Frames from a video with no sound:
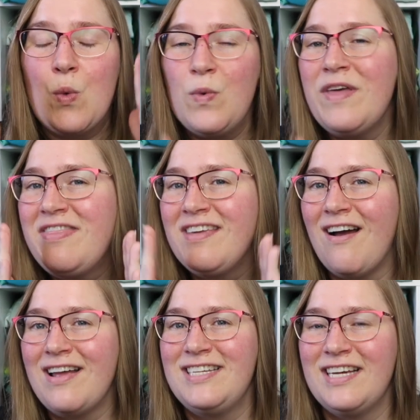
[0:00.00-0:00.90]
with the
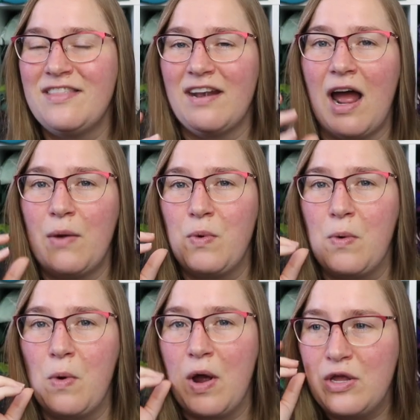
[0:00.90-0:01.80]
idea that I
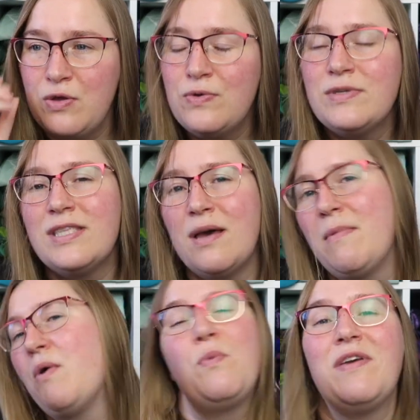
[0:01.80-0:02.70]
will use them
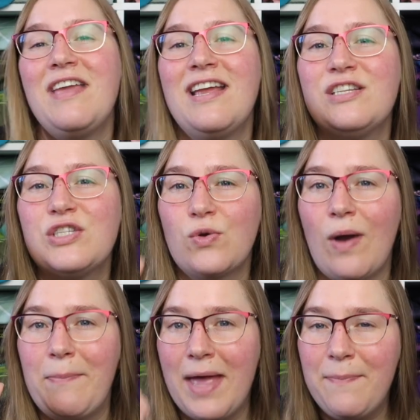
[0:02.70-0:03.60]
within
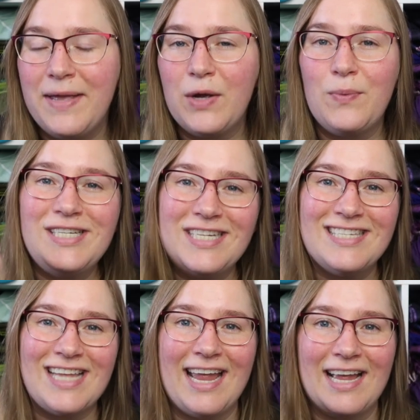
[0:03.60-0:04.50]
Scrap-Epic, which
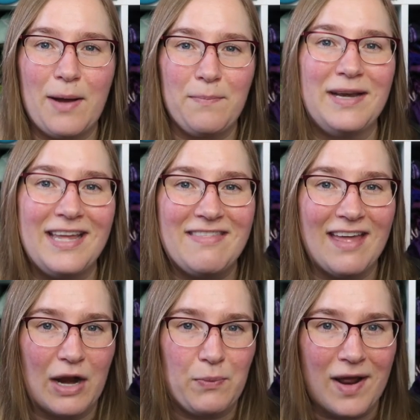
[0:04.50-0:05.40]
is a company
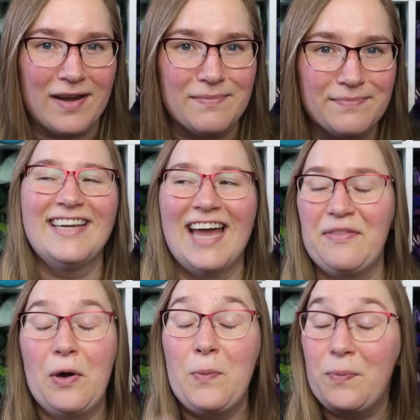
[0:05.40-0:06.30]
that I run. And
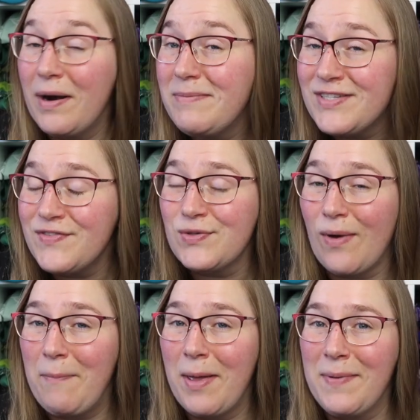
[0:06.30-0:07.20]
the whole premise of
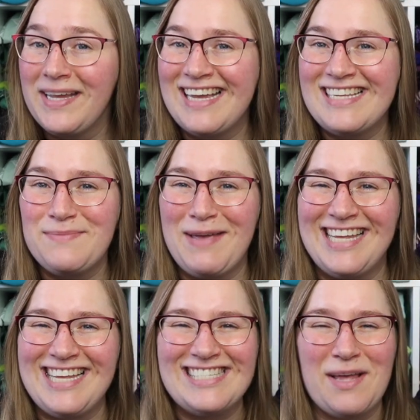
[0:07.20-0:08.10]
Scrap-Epic is
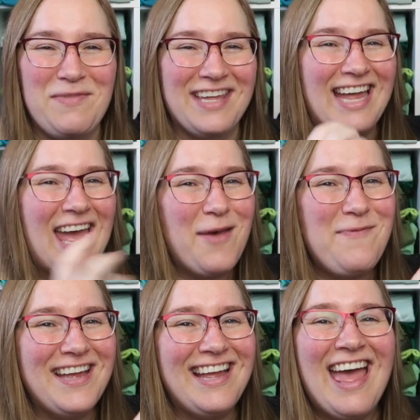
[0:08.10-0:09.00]
making something
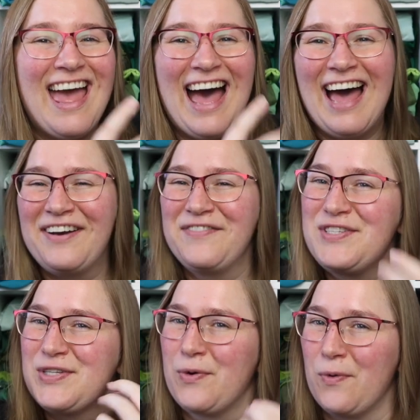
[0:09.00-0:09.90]
epic out of
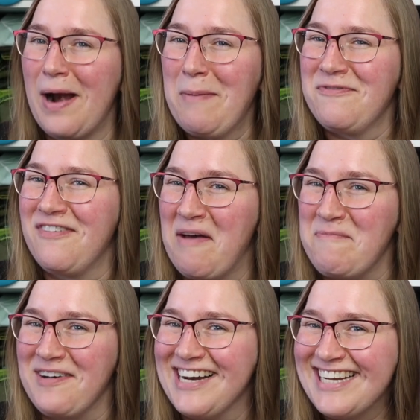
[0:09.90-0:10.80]
scrap
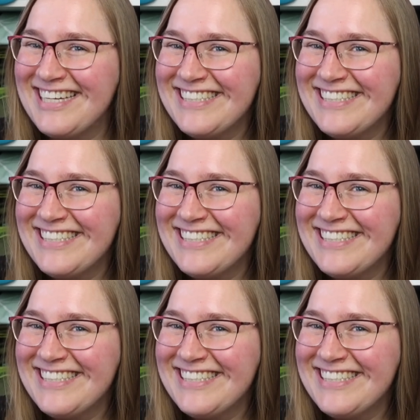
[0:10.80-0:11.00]
fabric.